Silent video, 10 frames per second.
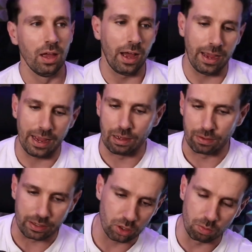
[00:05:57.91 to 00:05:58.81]
I have
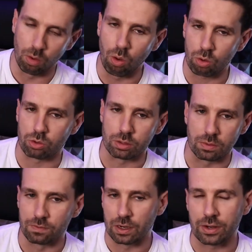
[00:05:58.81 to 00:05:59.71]
a small group of
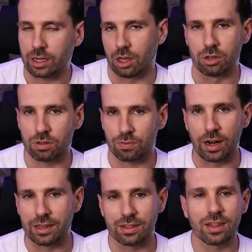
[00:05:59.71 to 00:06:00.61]
very close
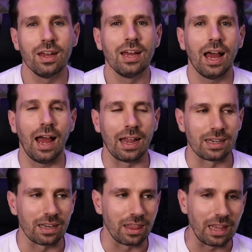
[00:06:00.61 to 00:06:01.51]
friends,
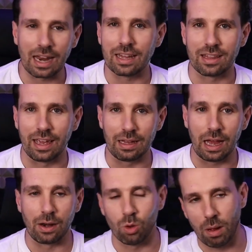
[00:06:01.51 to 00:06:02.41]
and that is it.
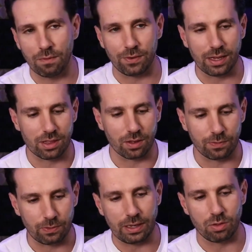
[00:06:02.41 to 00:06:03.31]
And all my friends are
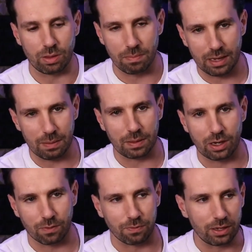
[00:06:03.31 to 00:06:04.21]
friends with me, but they're
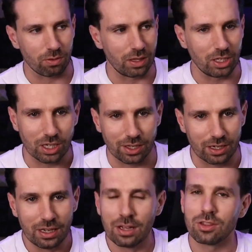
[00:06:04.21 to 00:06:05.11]
not friends with each other.
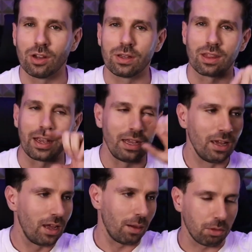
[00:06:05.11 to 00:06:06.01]
So it's like,
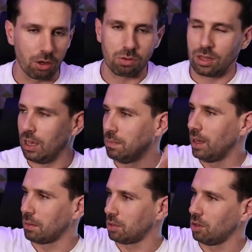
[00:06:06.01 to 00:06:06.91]
I'm close with him,
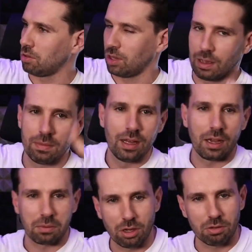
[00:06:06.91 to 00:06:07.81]
and I'm close with him, and
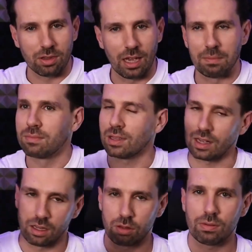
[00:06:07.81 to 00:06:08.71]
I'm close with him. It's
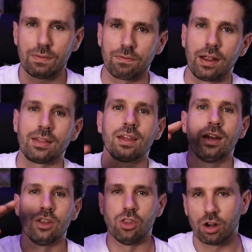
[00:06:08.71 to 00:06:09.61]
like 3 friends.
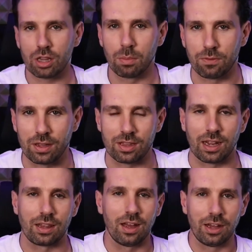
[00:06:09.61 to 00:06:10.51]
None of them are friends
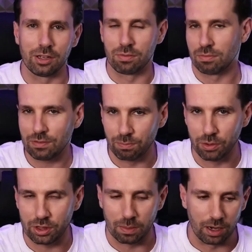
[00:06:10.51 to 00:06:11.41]
together. I know them from different
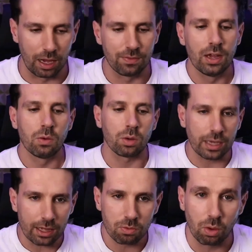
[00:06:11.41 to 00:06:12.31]
points in my life. Well,
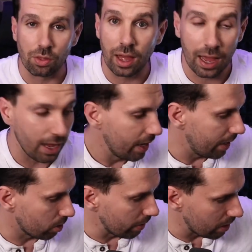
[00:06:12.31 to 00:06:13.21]
guess what? That
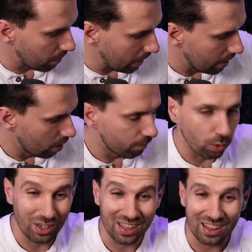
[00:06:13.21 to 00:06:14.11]
is a recipe for
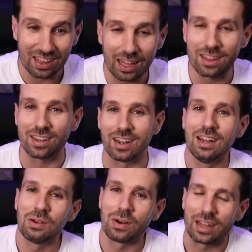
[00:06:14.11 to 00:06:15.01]
disaster
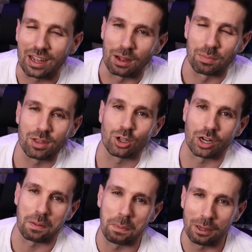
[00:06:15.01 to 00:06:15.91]
when it comes to trying
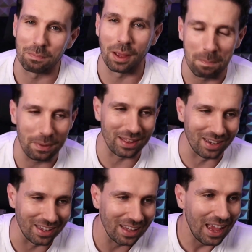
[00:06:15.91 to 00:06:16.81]
to build my
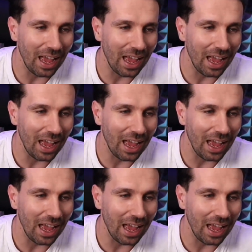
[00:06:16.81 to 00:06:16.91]
business.